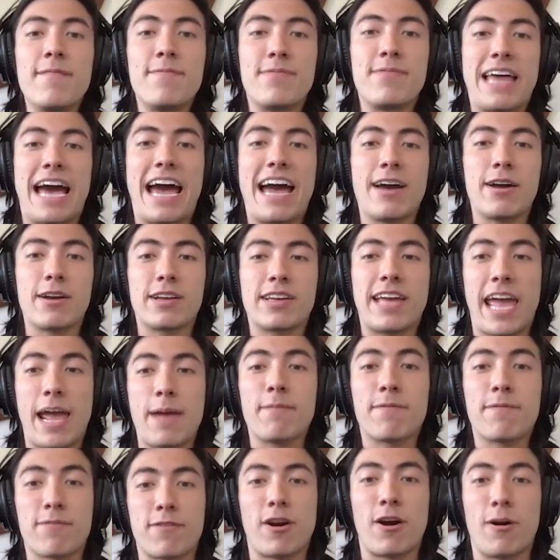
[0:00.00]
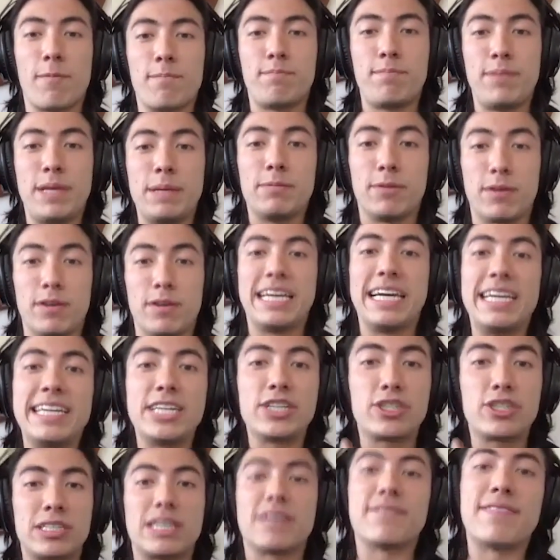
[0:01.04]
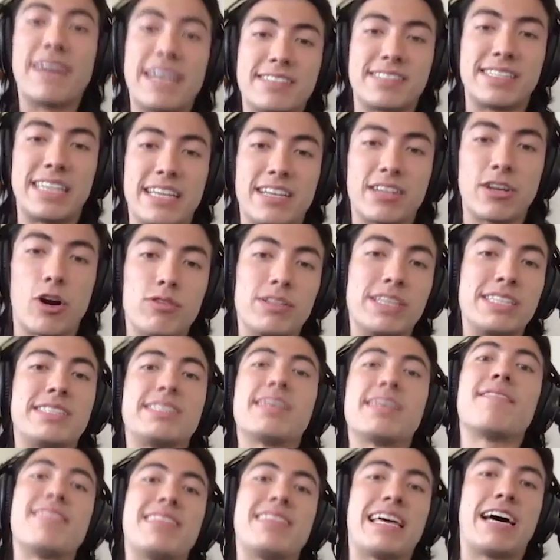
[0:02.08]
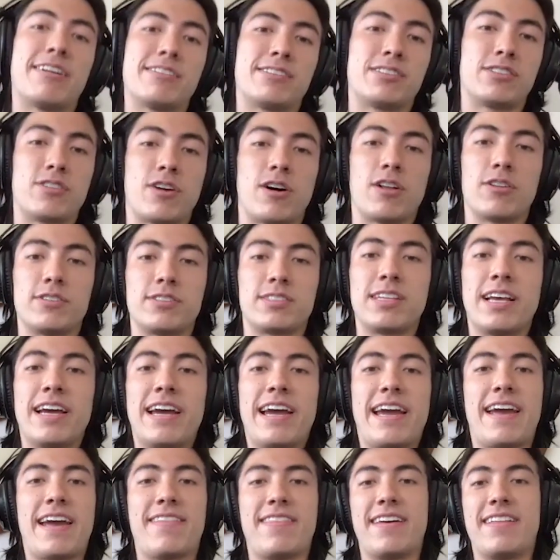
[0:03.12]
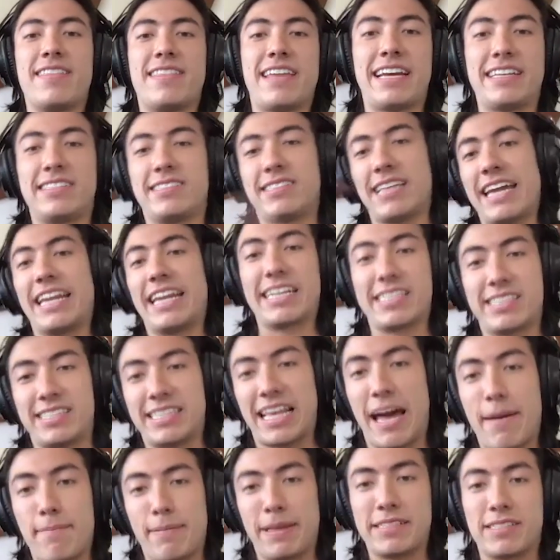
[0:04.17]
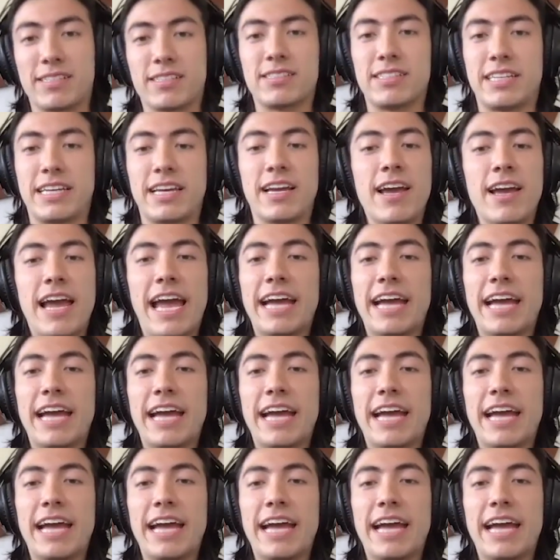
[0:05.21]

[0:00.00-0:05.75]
that came from people initially investing only $7,000. And then they 10x that basically.